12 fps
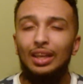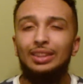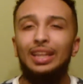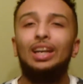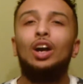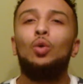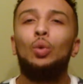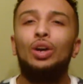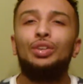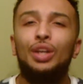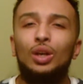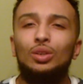they are
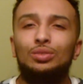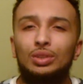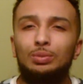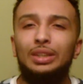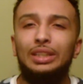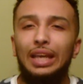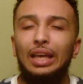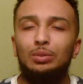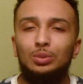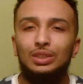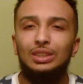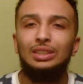well known for being
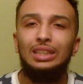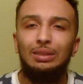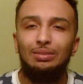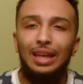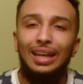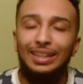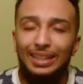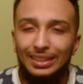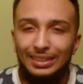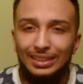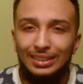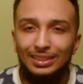able to keep that
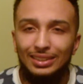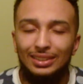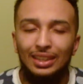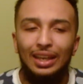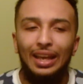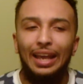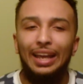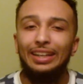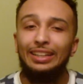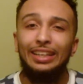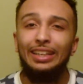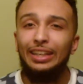distance and
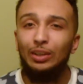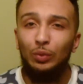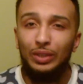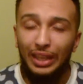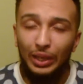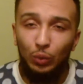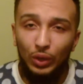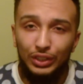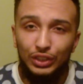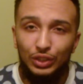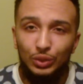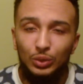get in when they want
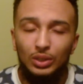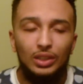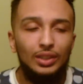to.